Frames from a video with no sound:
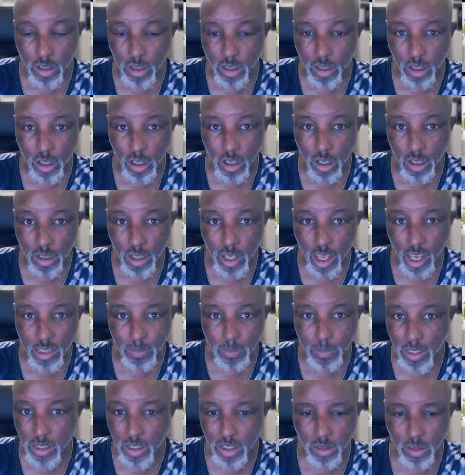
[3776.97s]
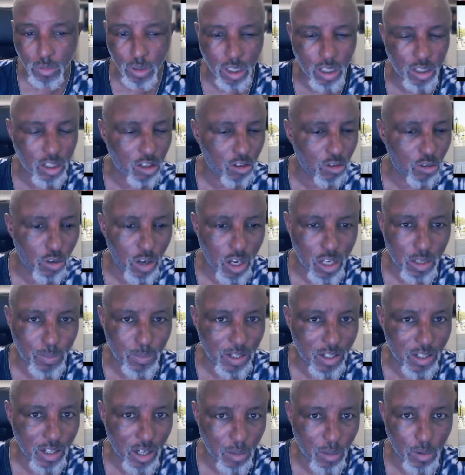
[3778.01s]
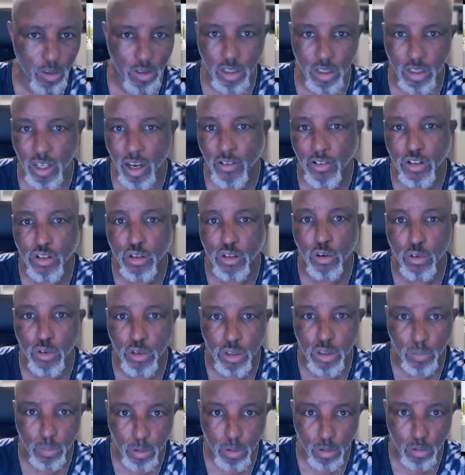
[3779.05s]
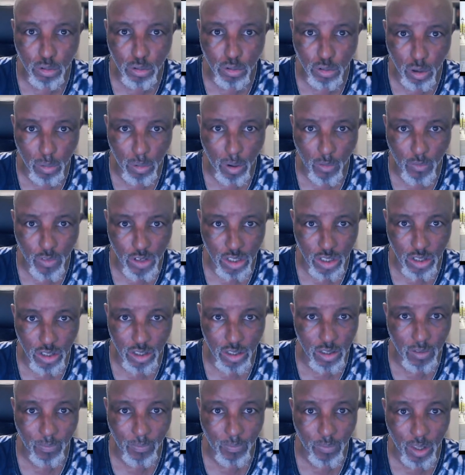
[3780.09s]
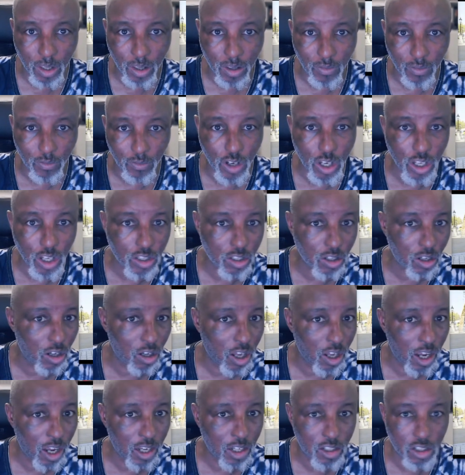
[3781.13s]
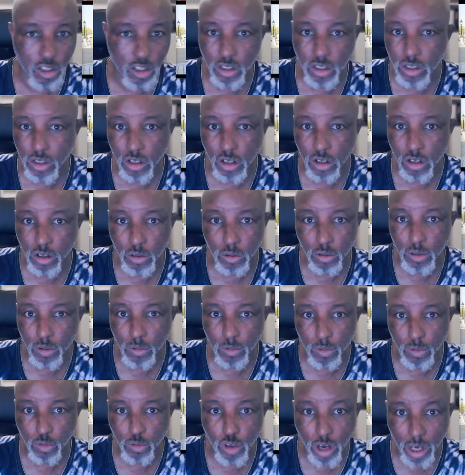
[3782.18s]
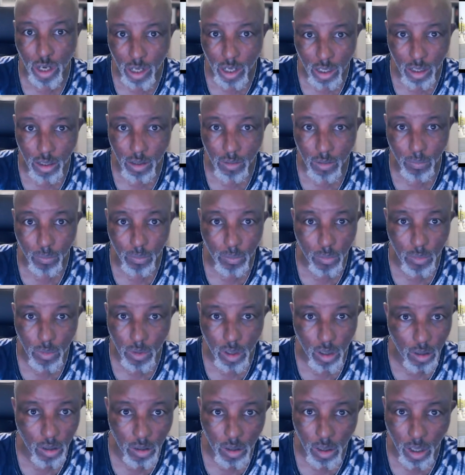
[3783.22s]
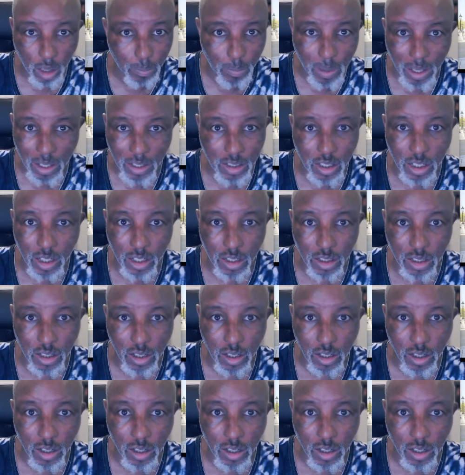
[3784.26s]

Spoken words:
the SPG, well, they don't call it SPG anymore, the Territorial Support Group officers. These are like just your regular like PCs.